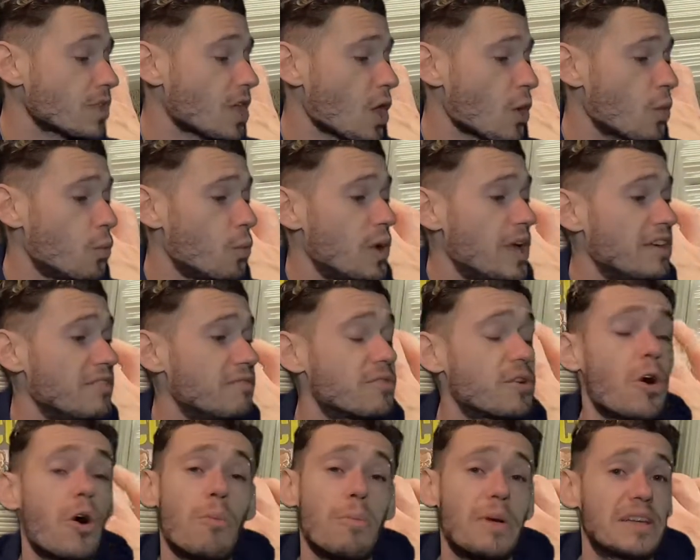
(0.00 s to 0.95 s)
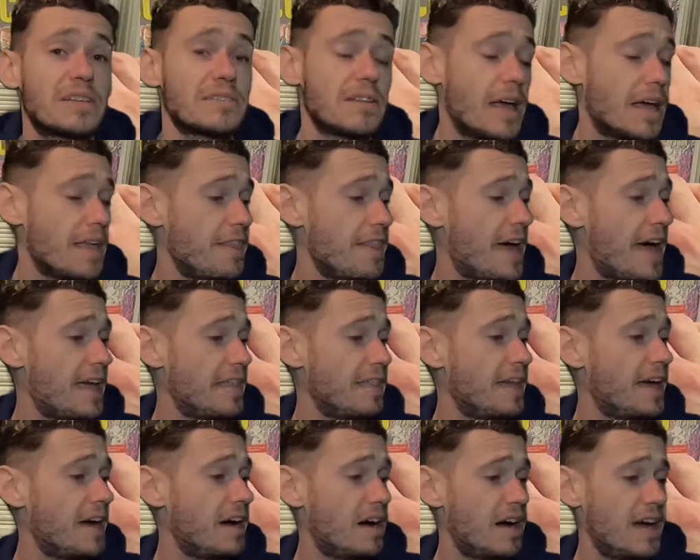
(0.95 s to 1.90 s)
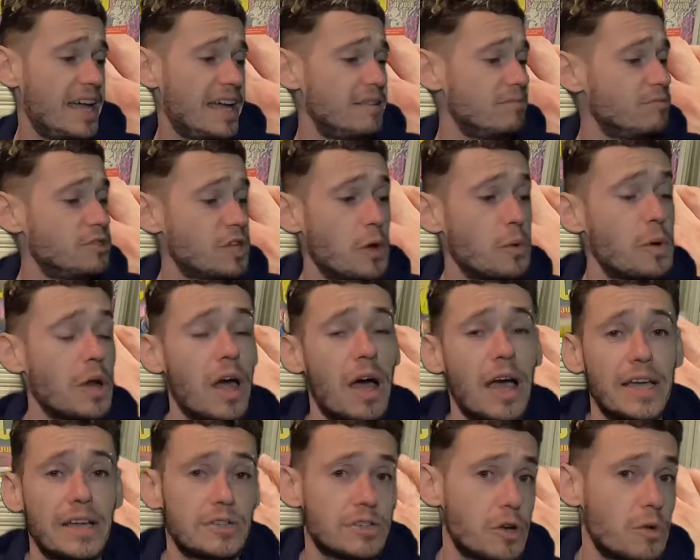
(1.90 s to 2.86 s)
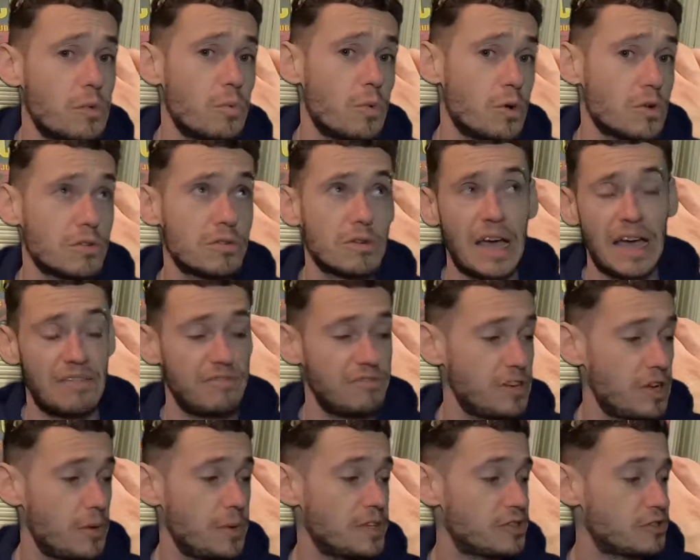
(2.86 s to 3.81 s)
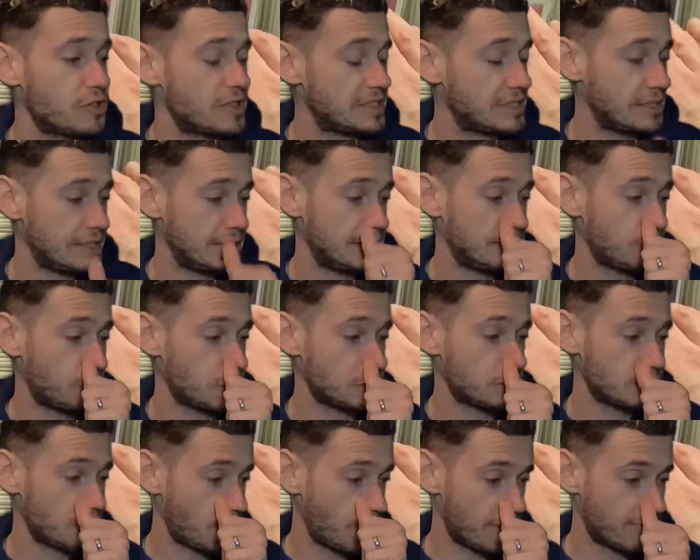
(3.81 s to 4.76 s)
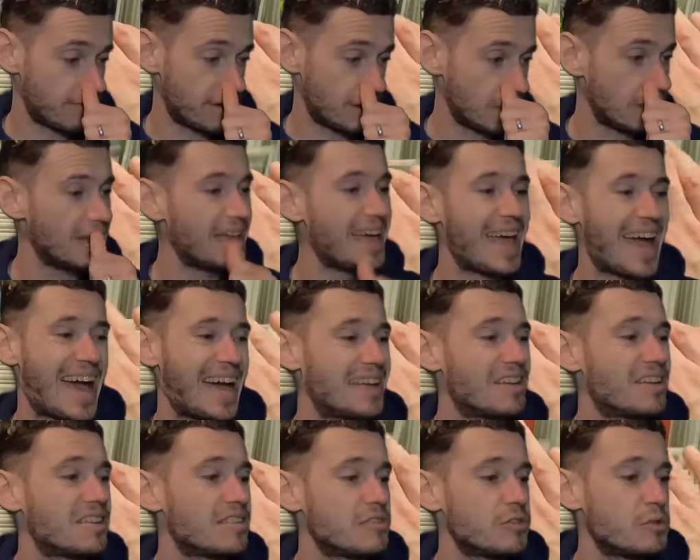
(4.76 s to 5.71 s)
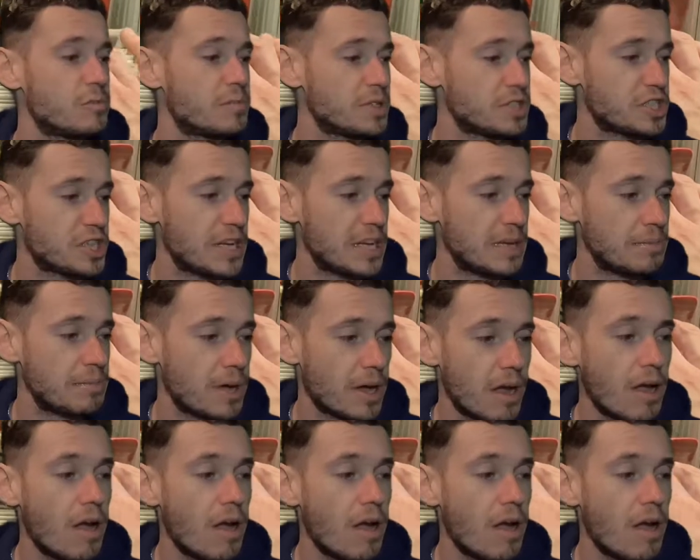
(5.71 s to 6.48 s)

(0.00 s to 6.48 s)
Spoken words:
with comics like that I don't like, don't want, have no interest in whatsoever, and are super cheap,